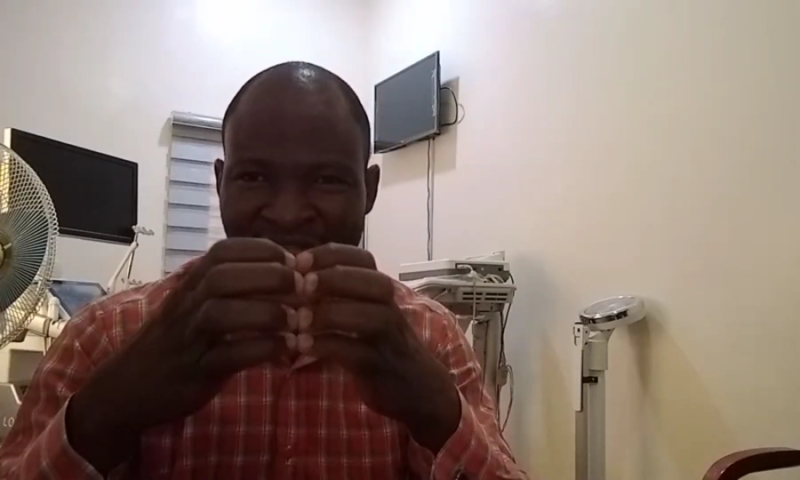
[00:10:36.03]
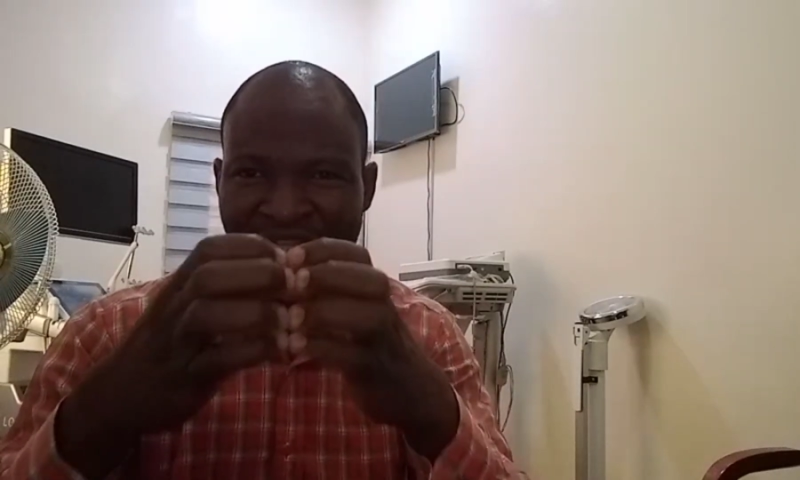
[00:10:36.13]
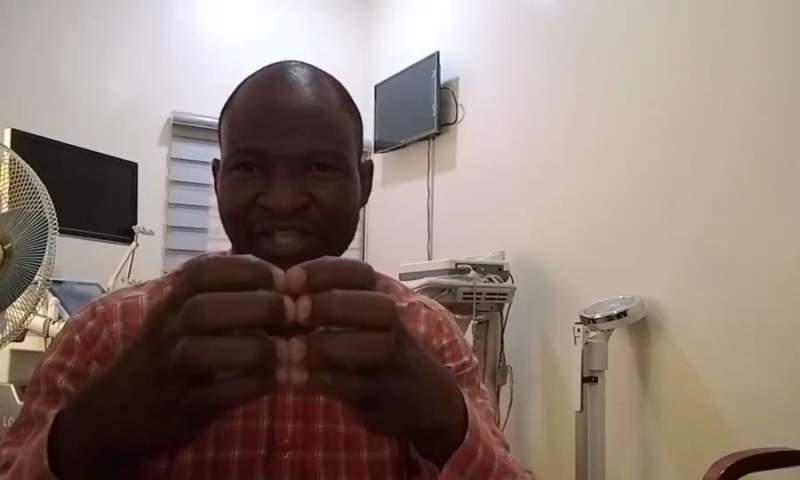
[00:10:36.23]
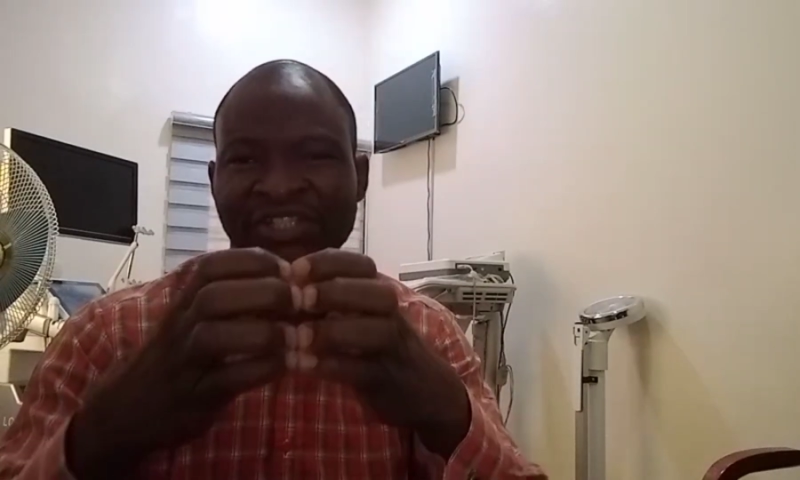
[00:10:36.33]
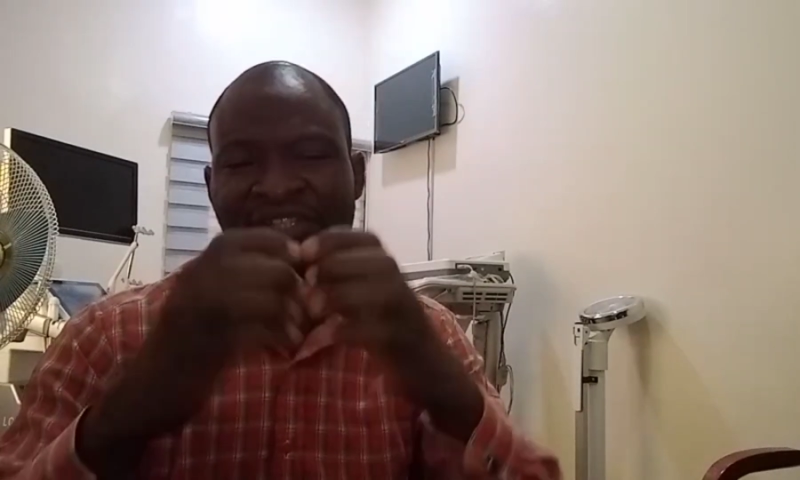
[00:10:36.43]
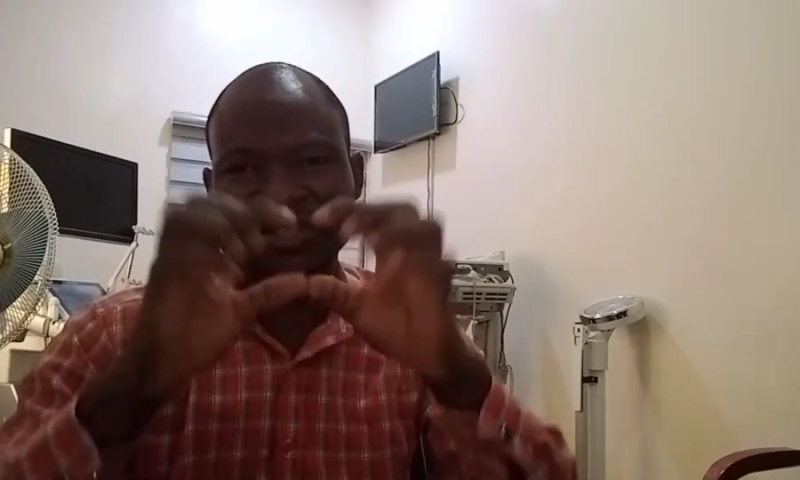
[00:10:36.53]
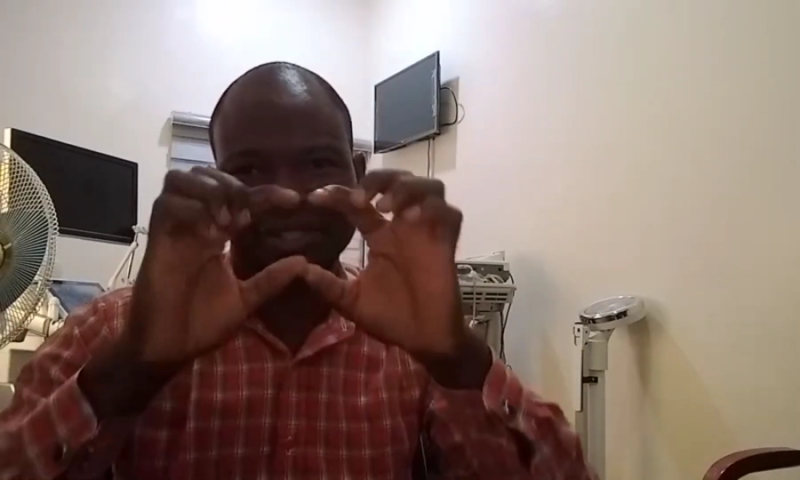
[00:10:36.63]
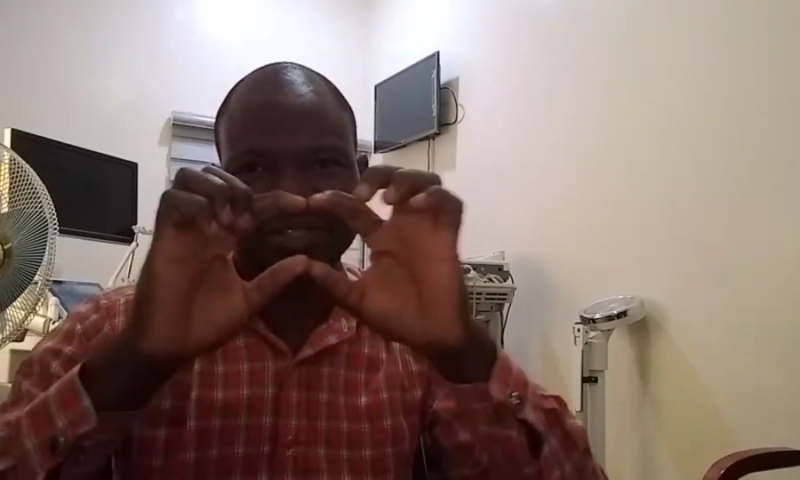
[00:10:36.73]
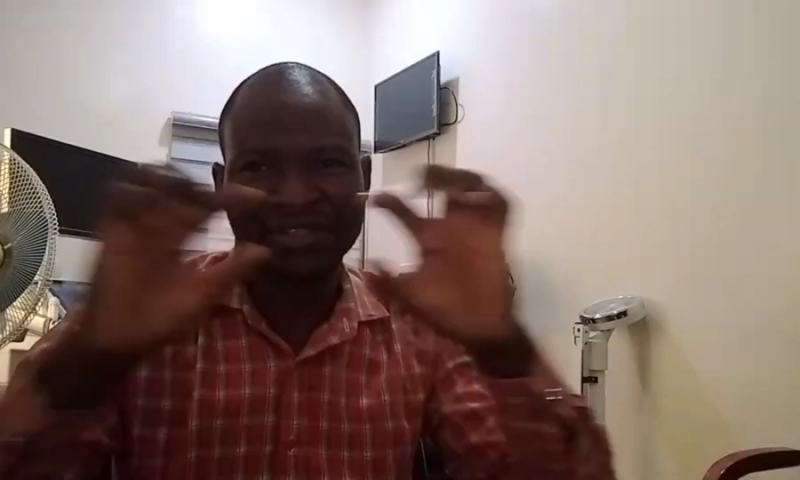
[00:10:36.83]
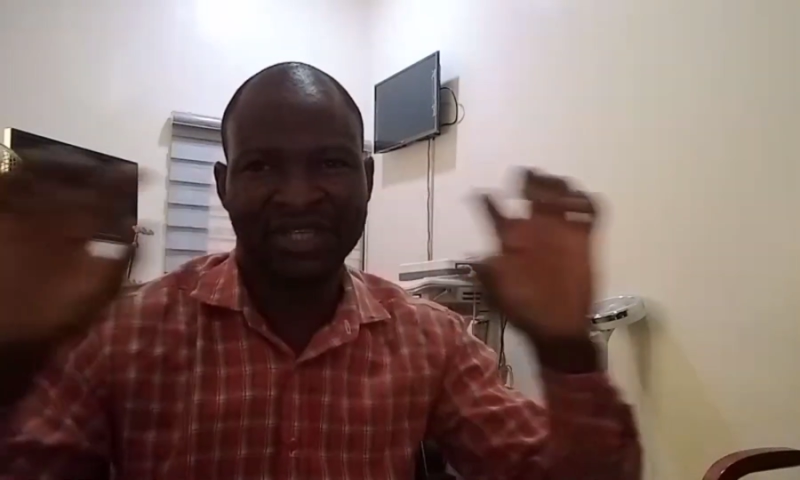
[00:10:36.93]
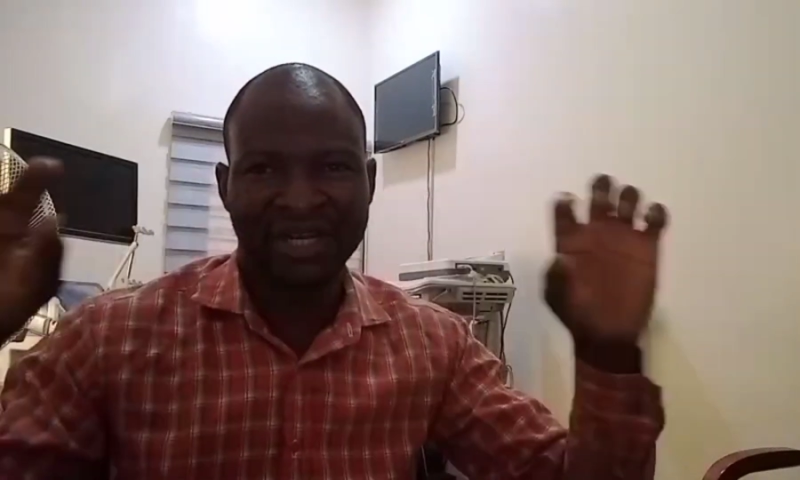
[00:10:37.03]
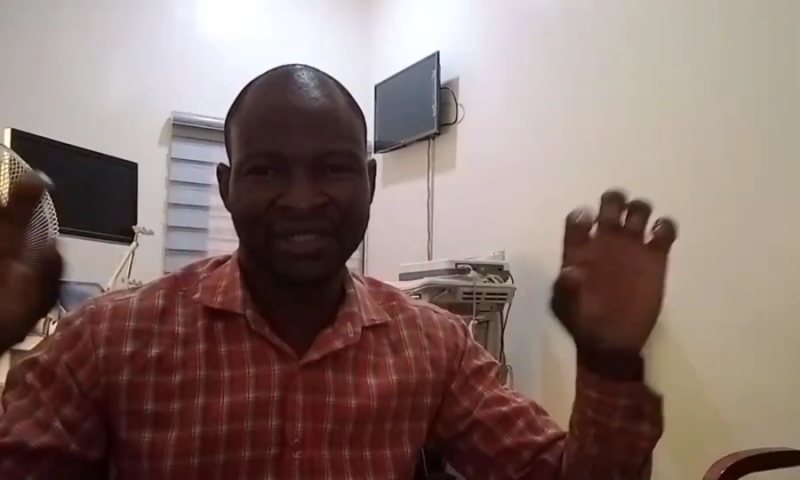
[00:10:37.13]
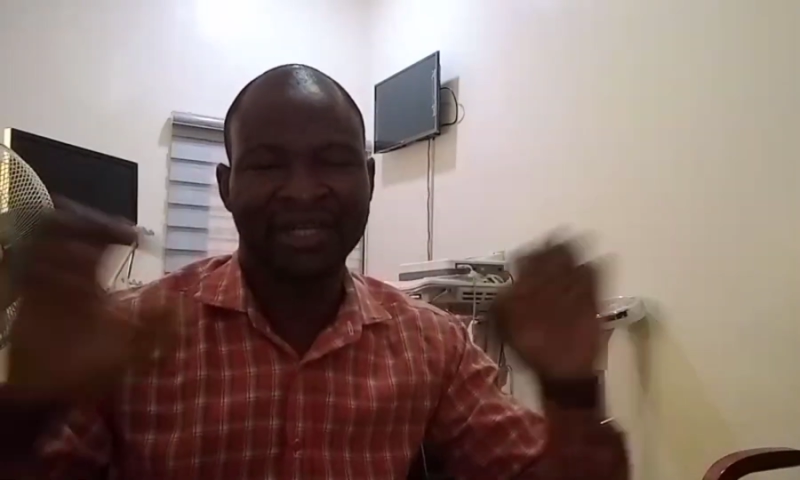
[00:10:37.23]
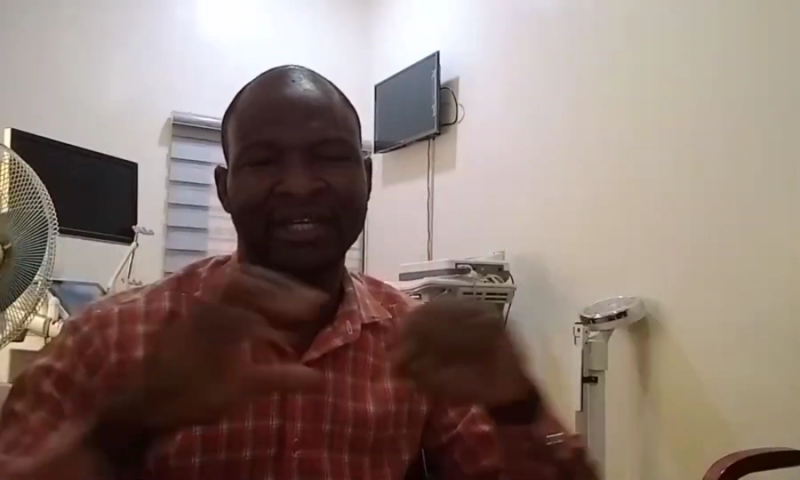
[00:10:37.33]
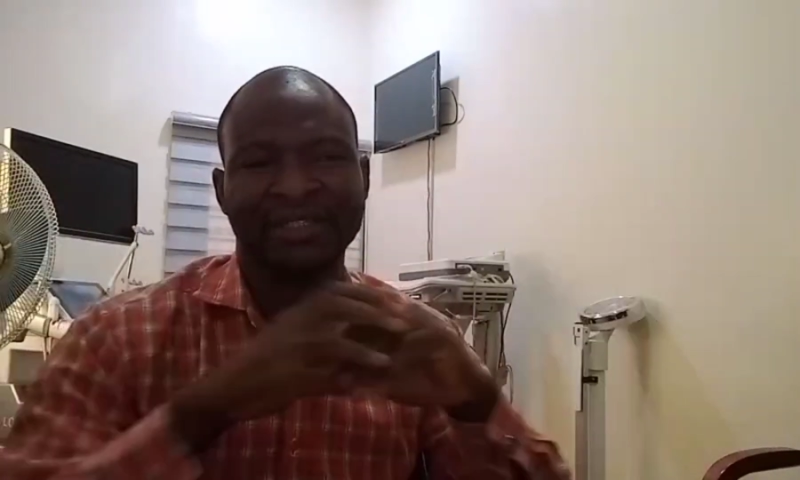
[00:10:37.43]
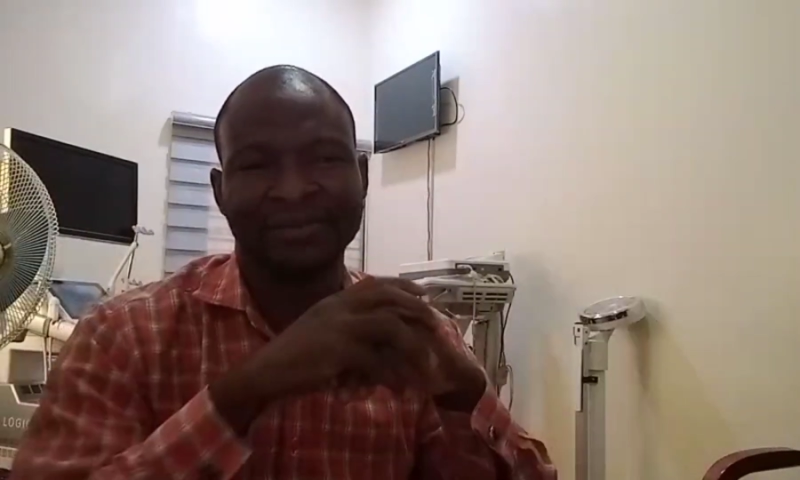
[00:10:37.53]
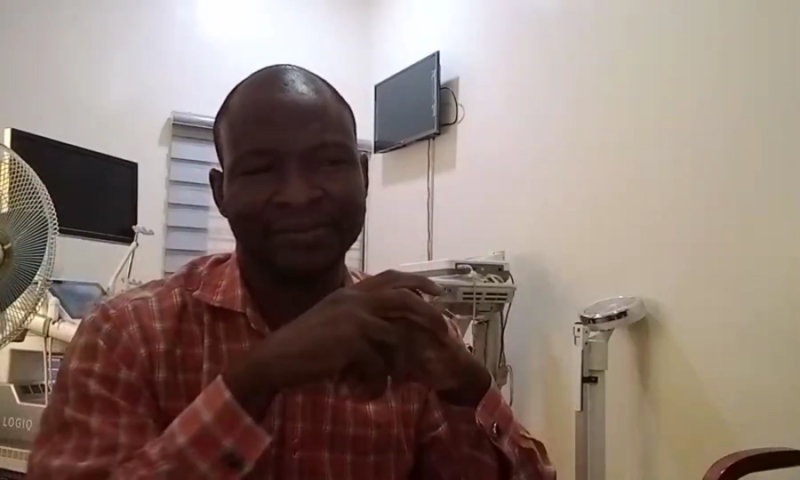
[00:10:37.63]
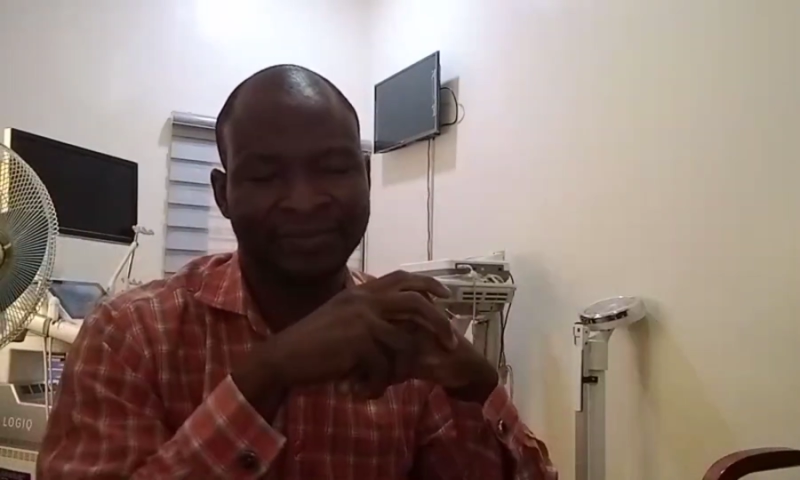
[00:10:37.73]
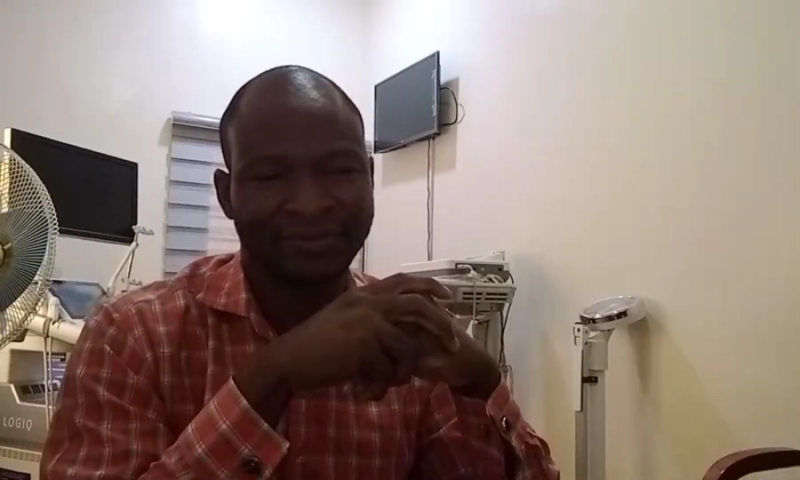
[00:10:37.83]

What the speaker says: each scan line.